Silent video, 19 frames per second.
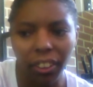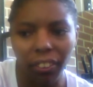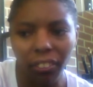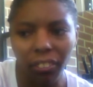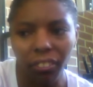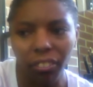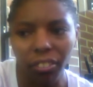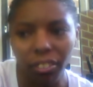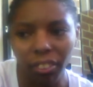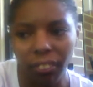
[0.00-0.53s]

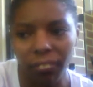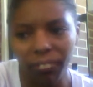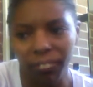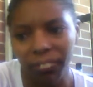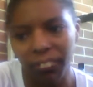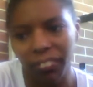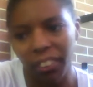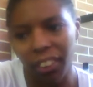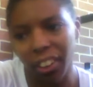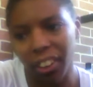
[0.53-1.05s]
it's a
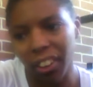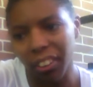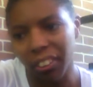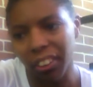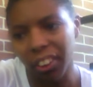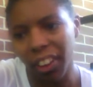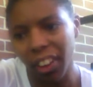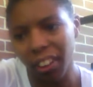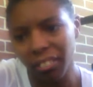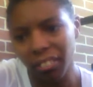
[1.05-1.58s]
shampoo.
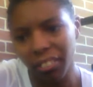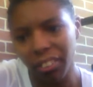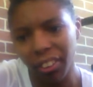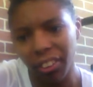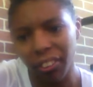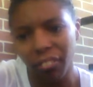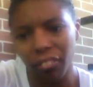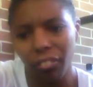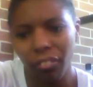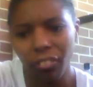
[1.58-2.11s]
They
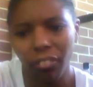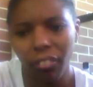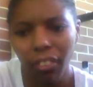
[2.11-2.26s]
actually have